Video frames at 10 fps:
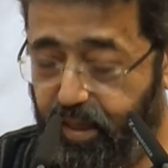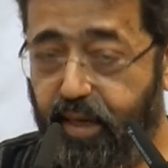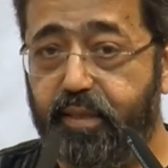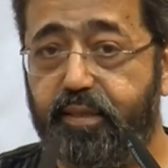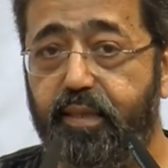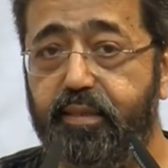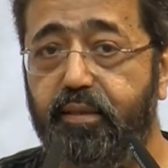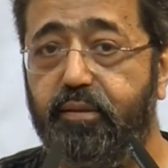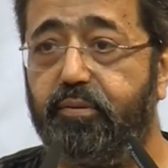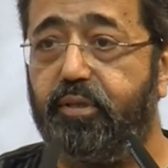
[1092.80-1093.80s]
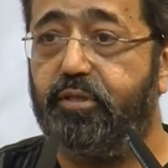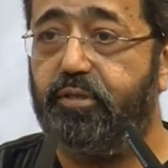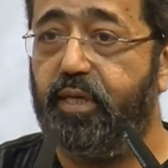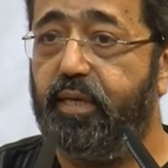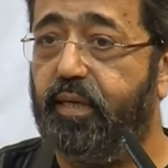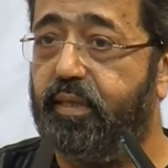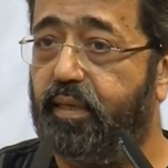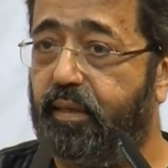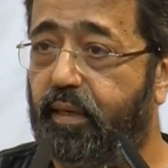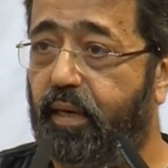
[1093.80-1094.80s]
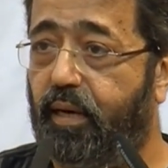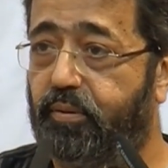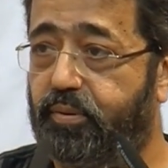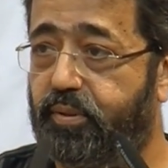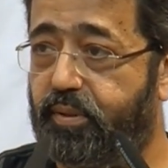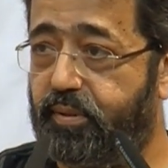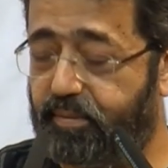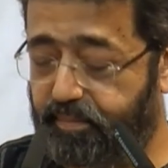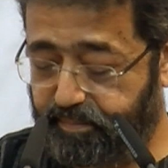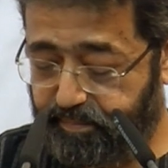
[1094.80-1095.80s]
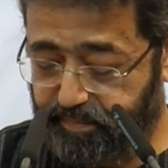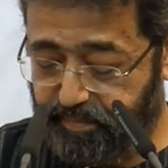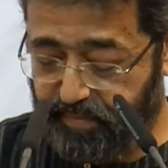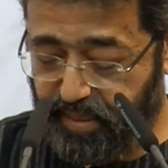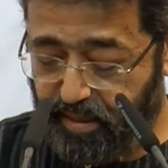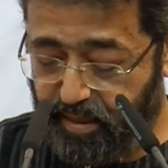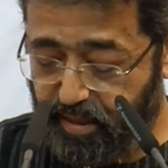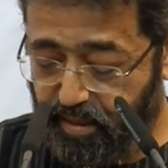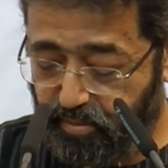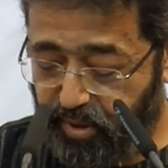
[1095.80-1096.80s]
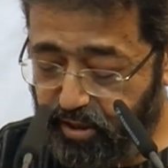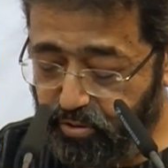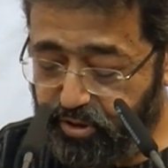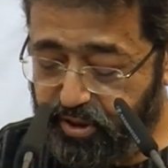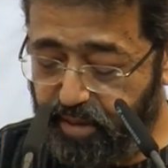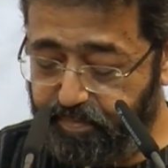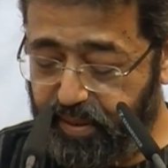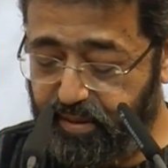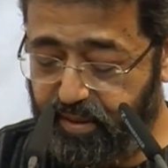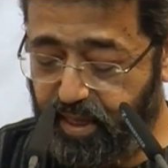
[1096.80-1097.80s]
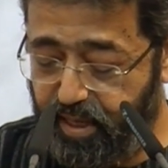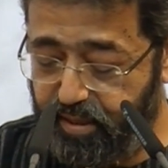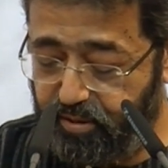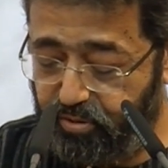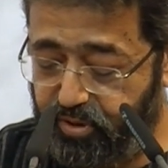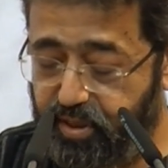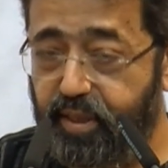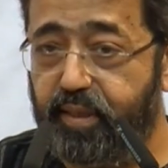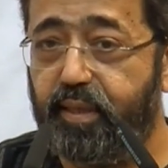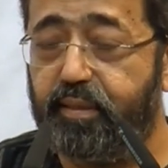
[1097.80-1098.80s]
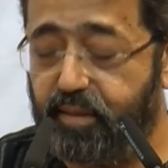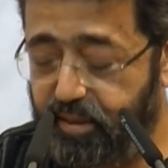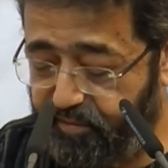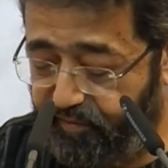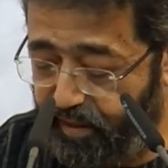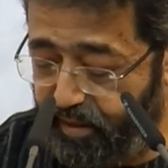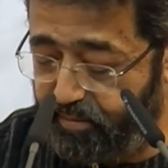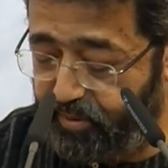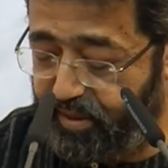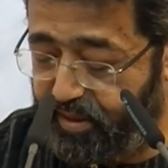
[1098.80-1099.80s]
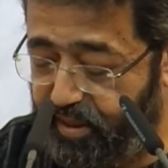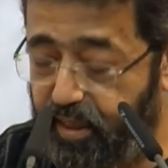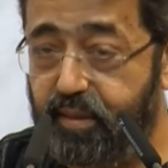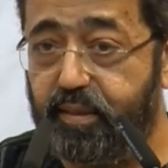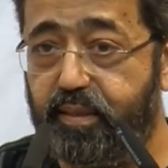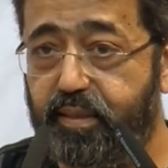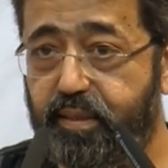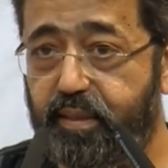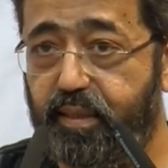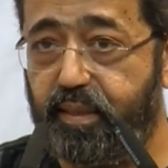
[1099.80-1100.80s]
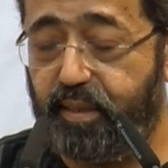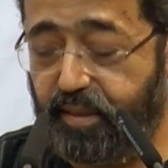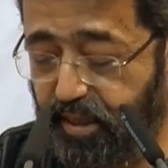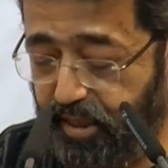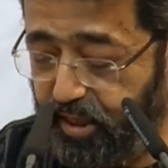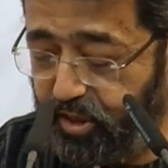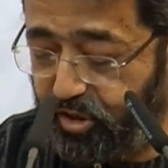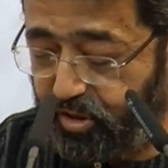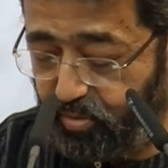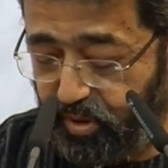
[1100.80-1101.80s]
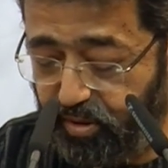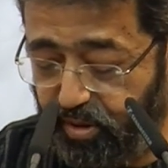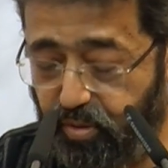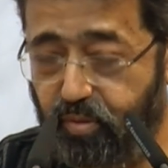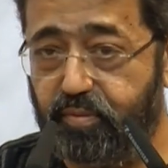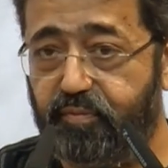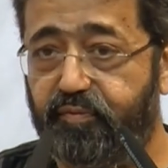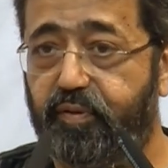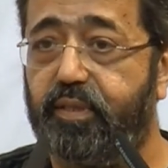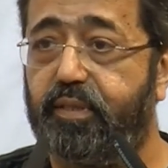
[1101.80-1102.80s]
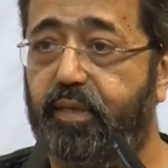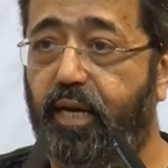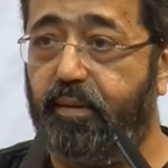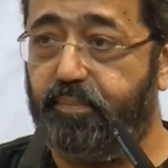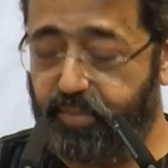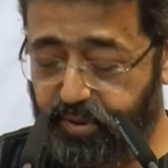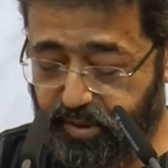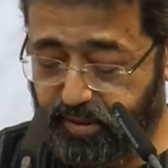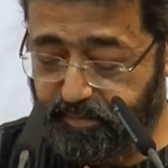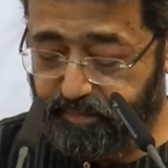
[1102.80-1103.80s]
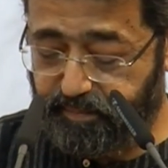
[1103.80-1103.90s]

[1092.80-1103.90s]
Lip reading: Adjacent to the tree is a little house. When you step inside, you see that it is filled with seeds, each with their own first names.